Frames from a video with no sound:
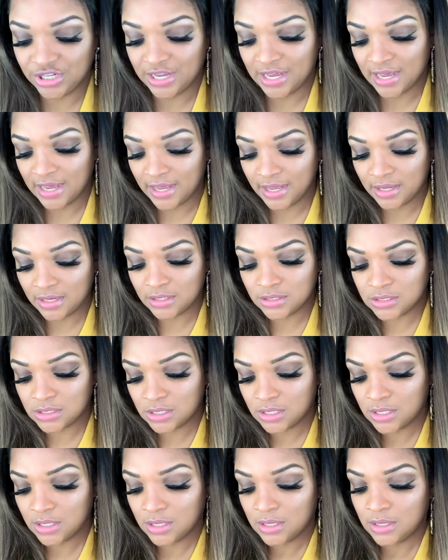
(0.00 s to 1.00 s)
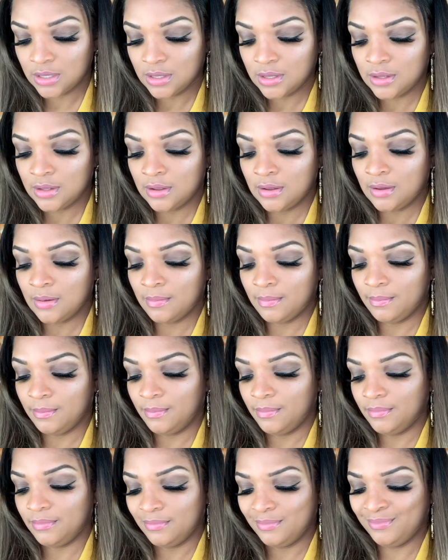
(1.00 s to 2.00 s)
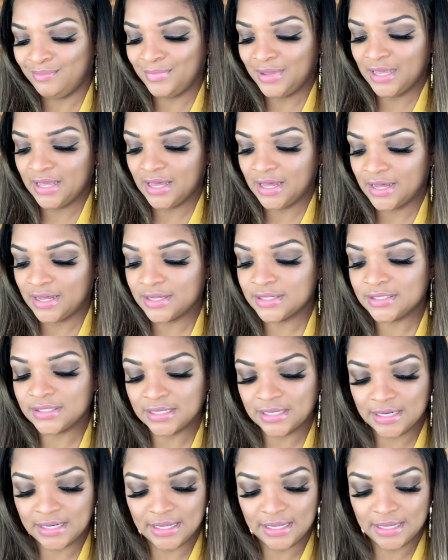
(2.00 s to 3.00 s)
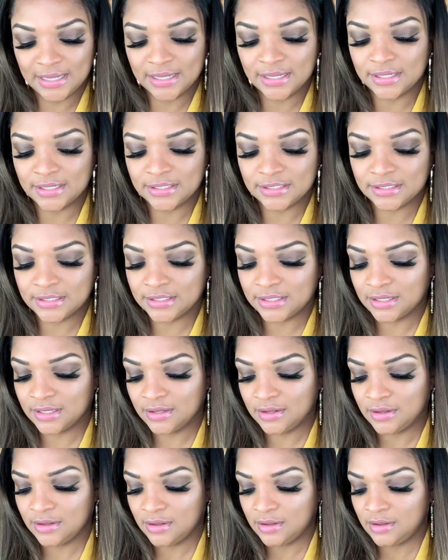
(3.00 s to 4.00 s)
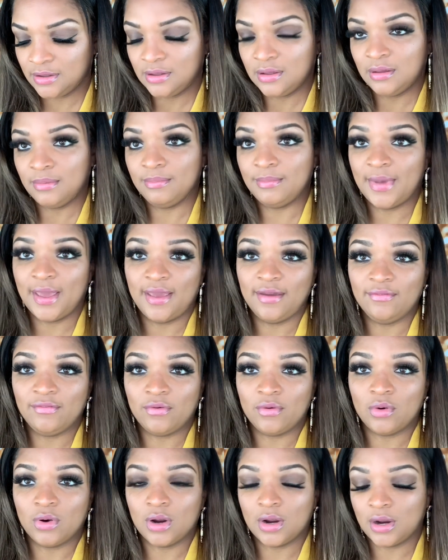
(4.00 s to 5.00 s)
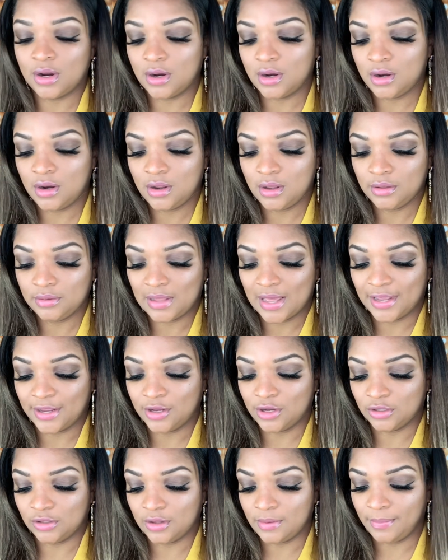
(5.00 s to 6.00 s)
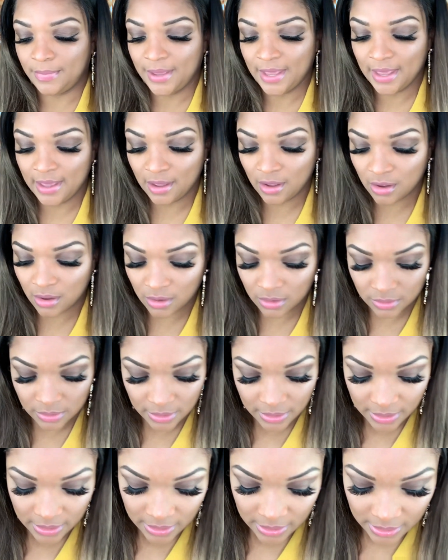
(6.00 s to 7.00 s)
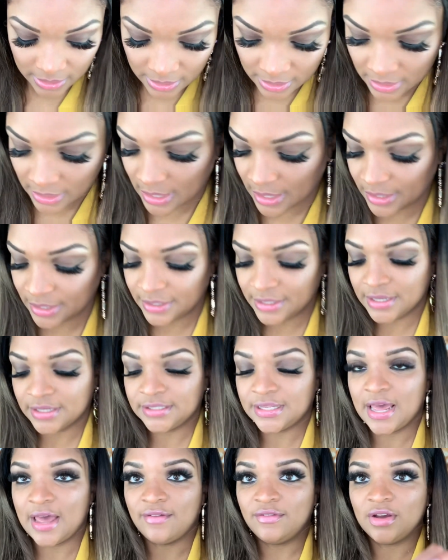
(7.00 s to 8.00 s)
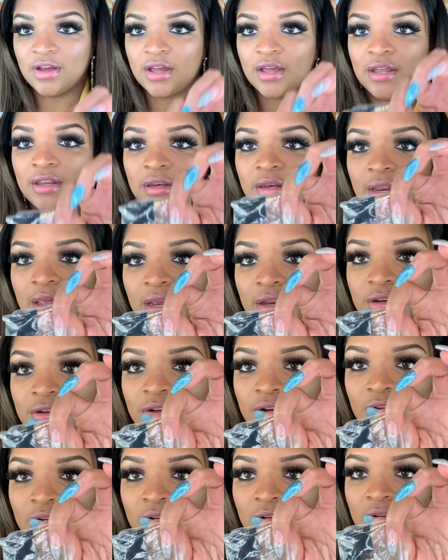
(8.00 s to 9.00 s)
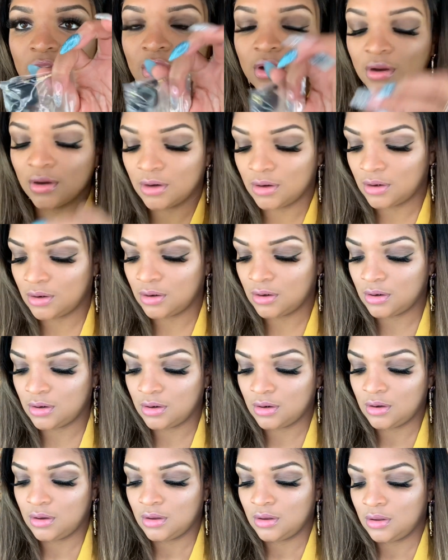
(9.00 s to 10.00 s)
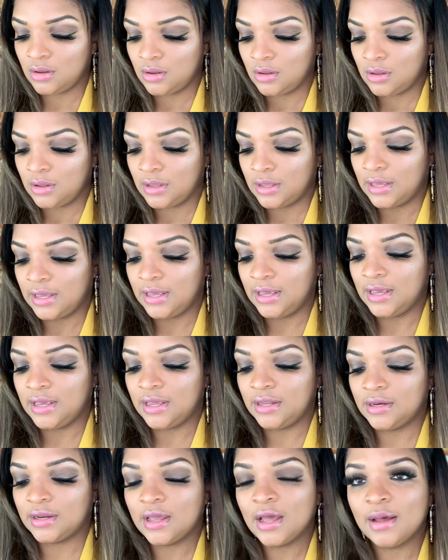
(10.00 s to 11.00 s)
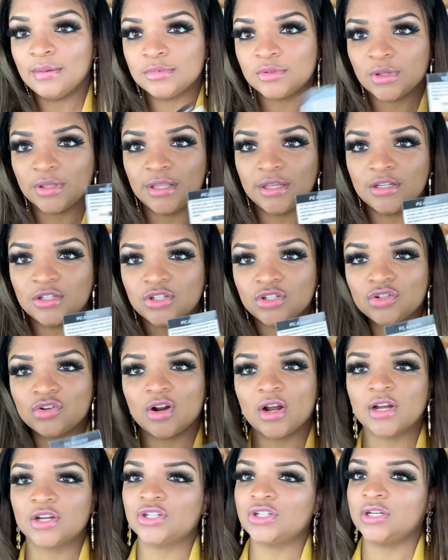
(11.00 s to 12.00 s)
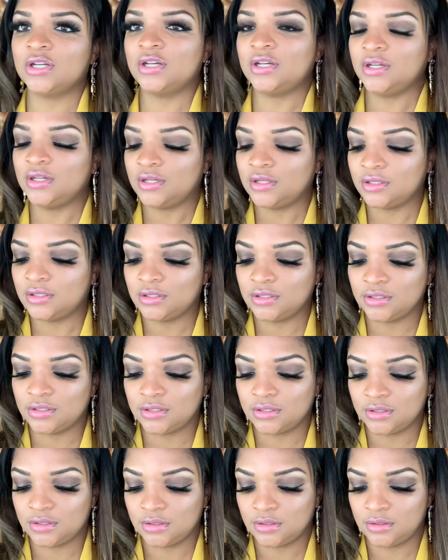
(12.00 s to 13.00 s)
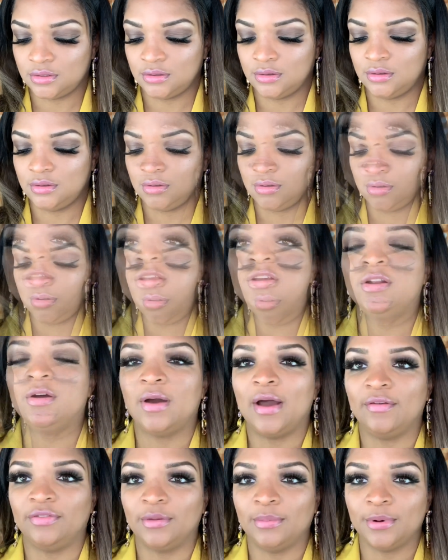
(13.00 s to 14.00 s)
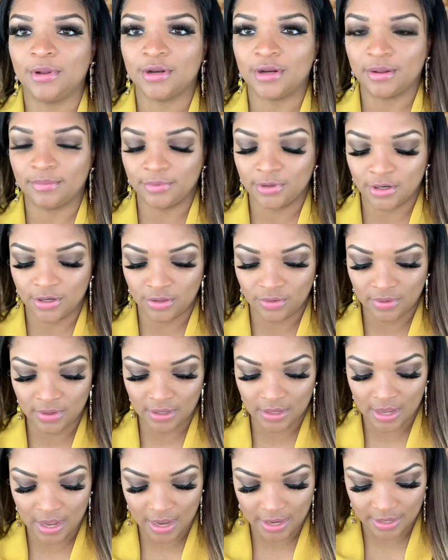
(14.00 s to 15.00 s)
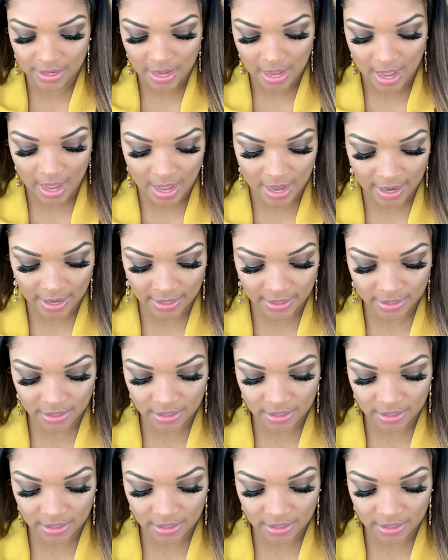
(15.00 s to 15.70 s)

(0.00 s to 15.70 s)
yet because it is made for like your lapel, and it does have a connector and comes with instructions. You don't have to put it up there. You can kind of hide